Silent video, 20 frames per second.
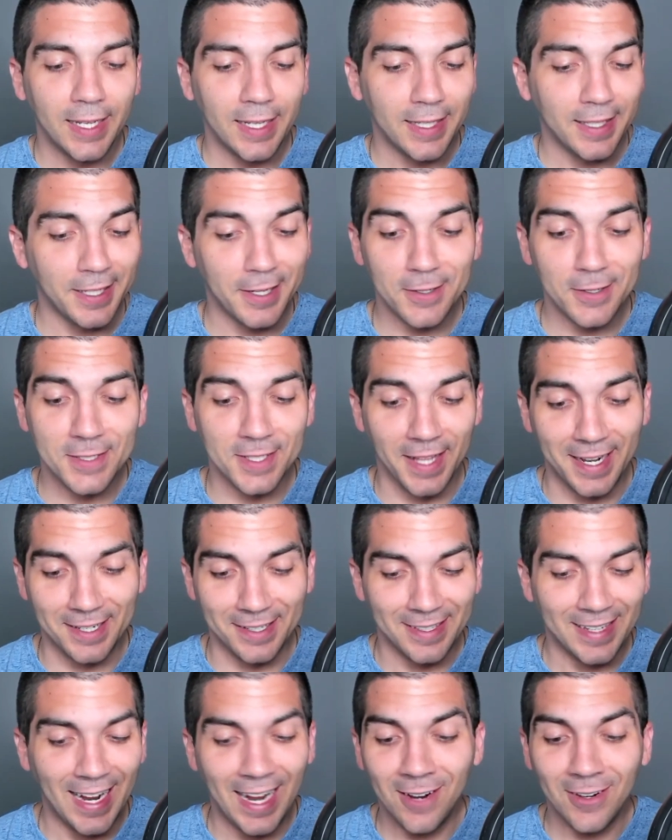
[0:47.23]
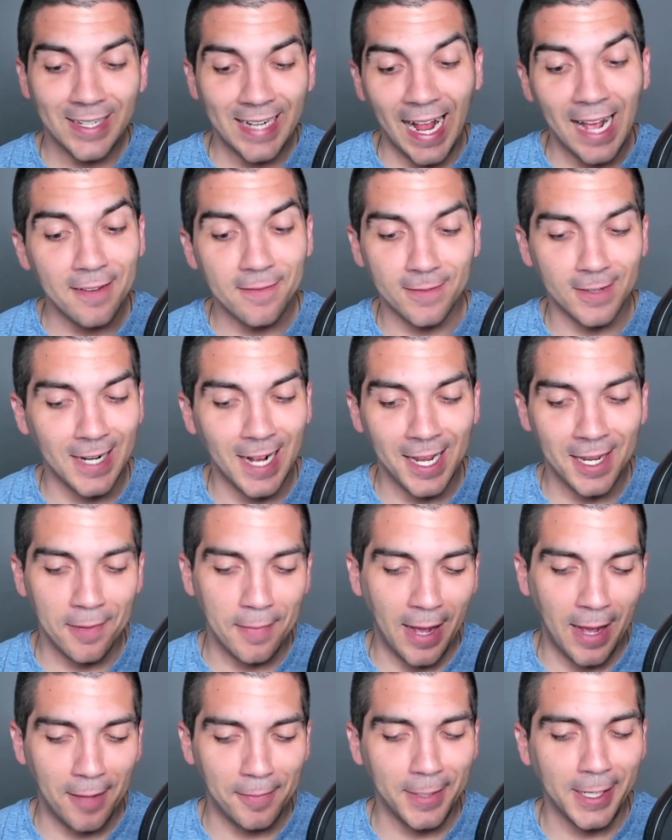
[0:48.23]
Years later, Eric hadn't forgotten
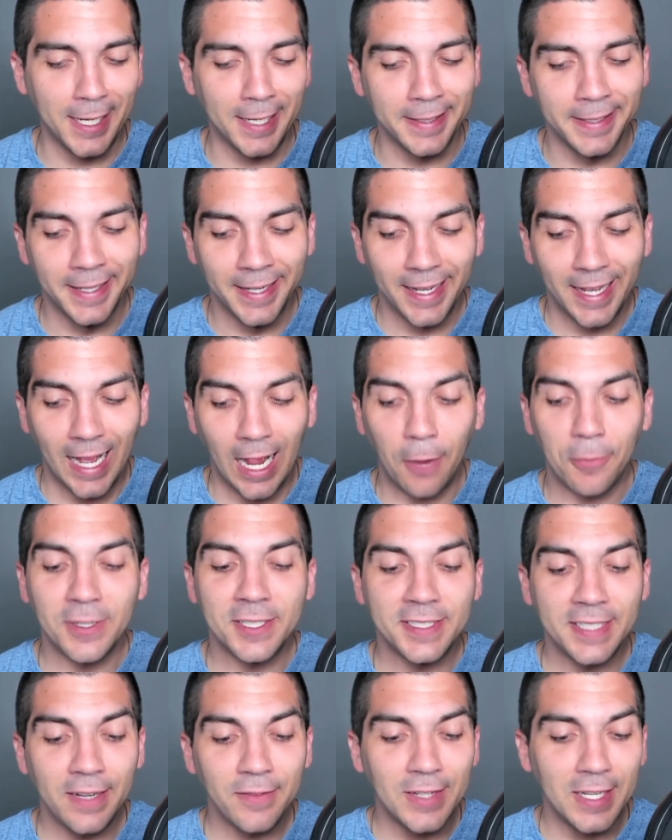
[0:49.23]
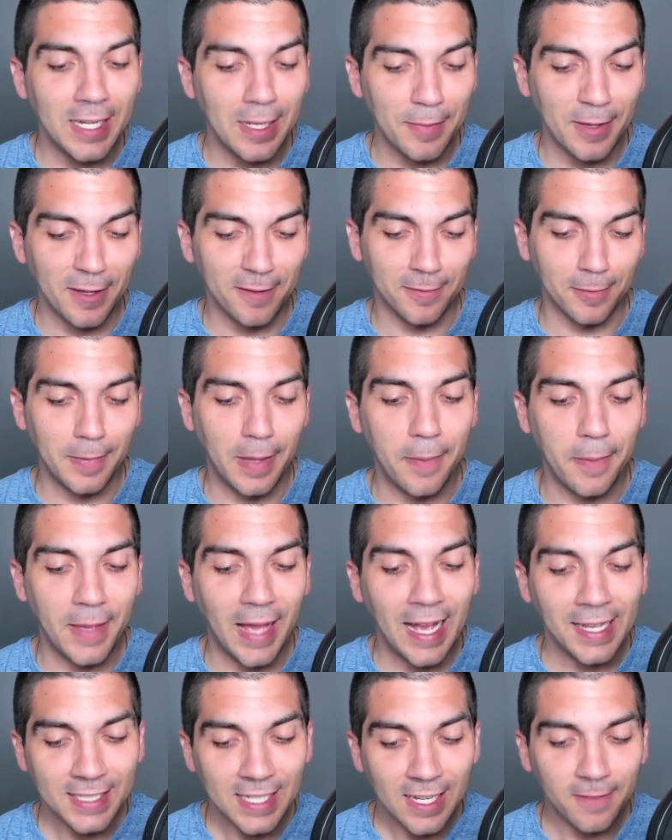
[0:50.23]
about me. I received an email from him
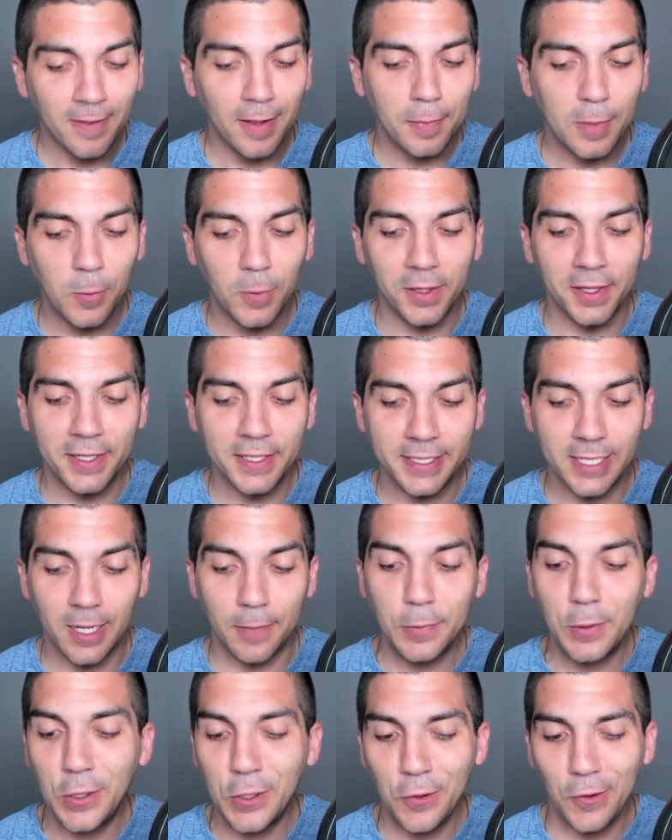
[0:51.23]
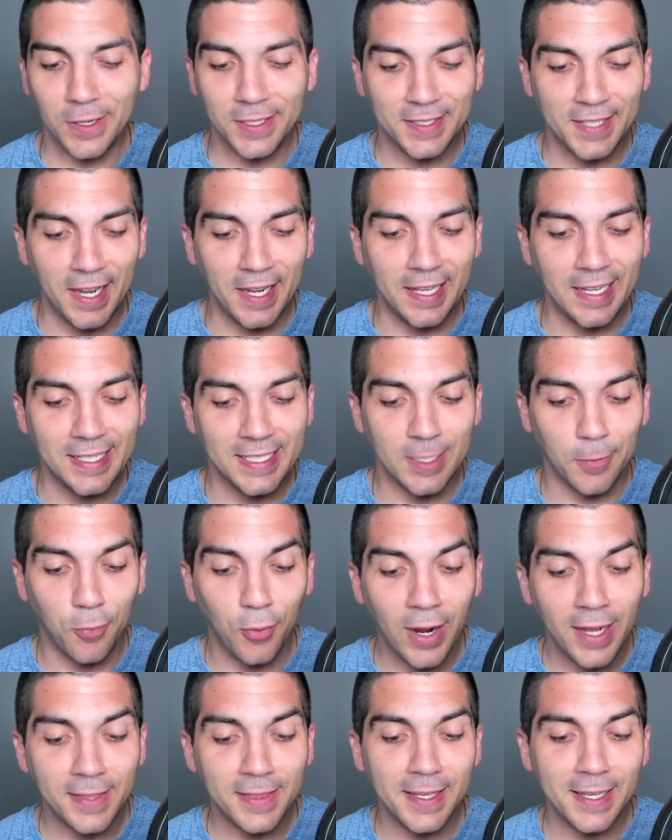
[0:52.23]
asking if I'd be willing to come to New York City to
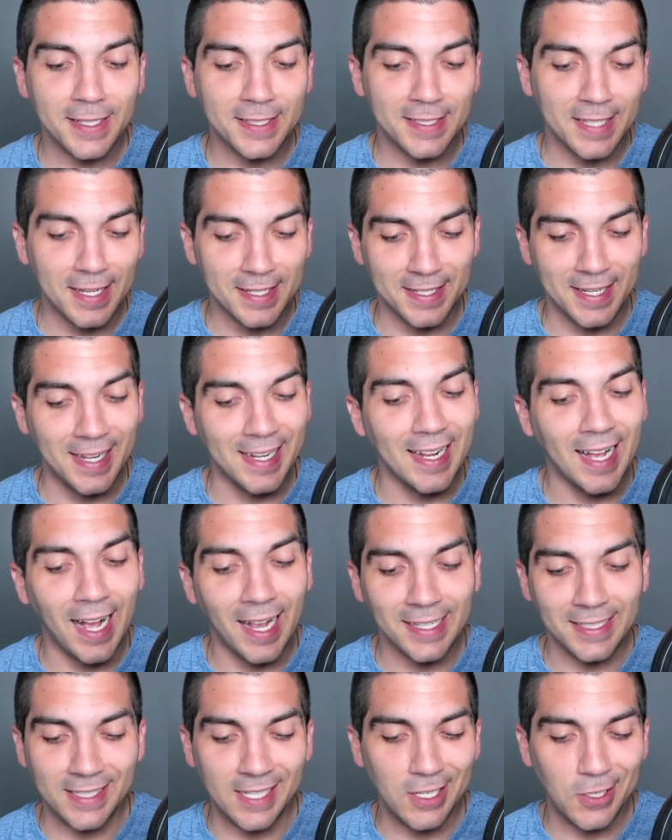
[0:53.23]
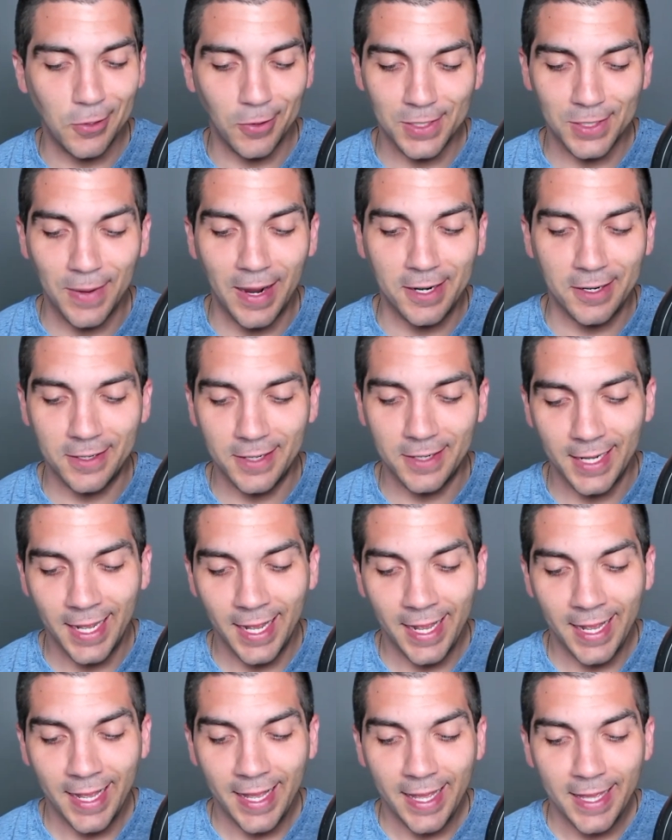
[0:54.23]
break the existing ice endurance record.
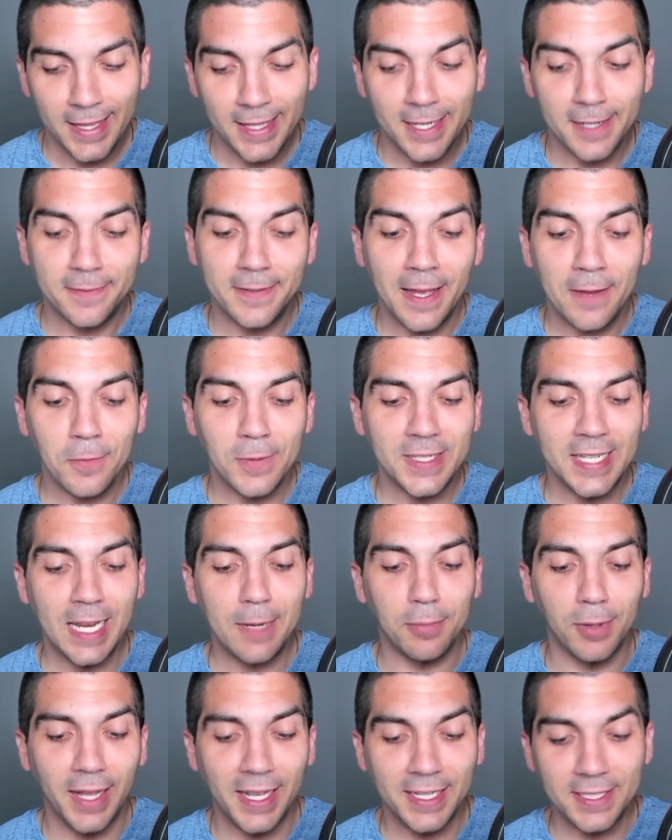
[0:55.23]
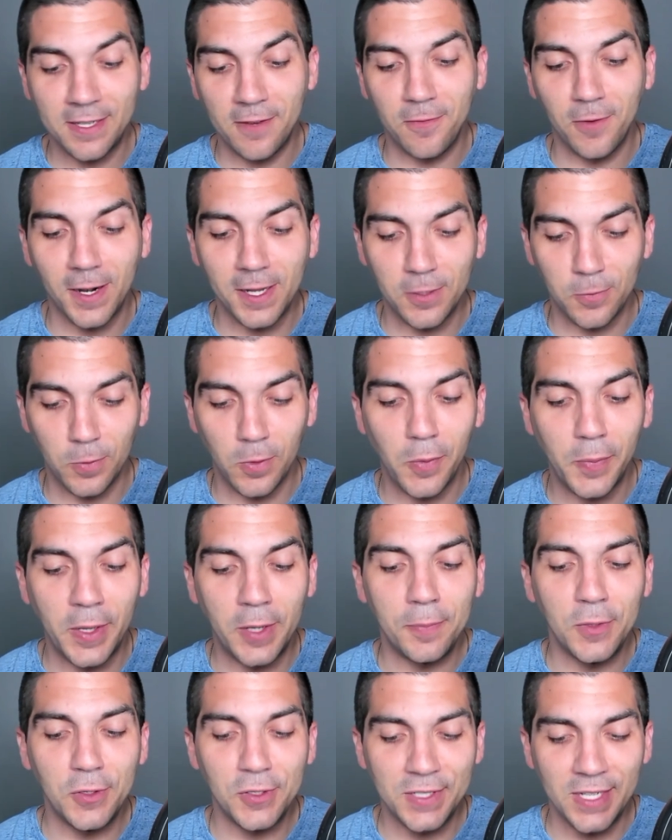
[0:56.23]
The event would take place in front of the Rubin
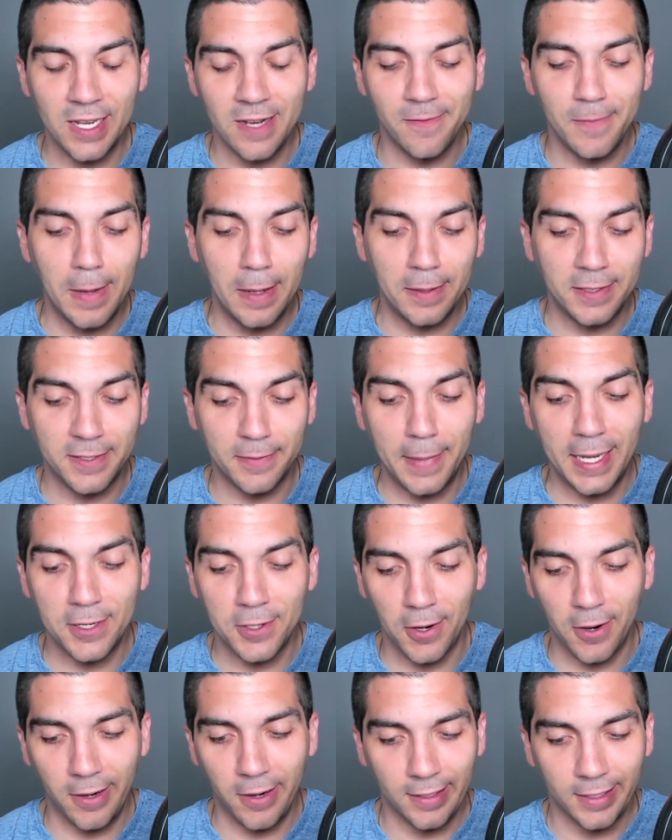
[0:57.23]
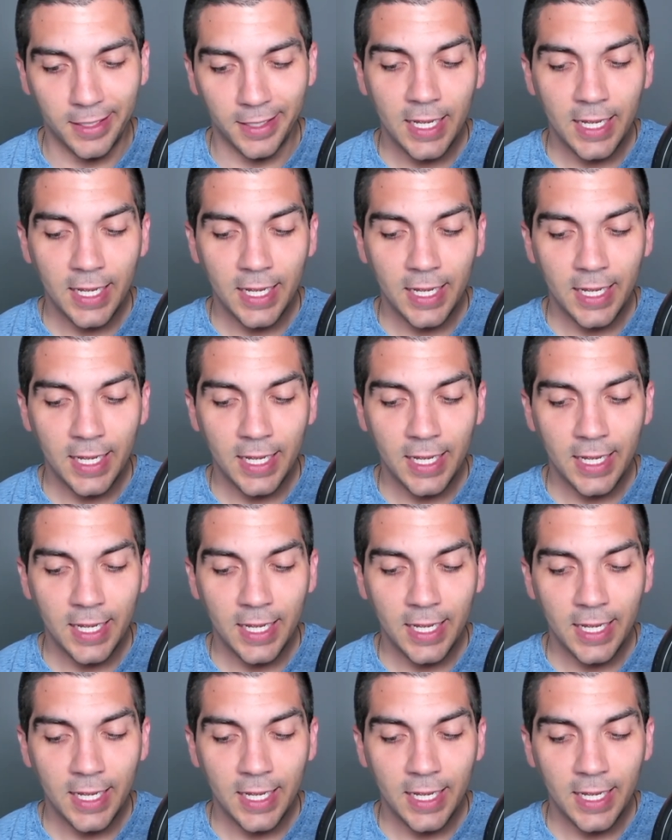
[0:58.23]
Museum of Tibetan Art.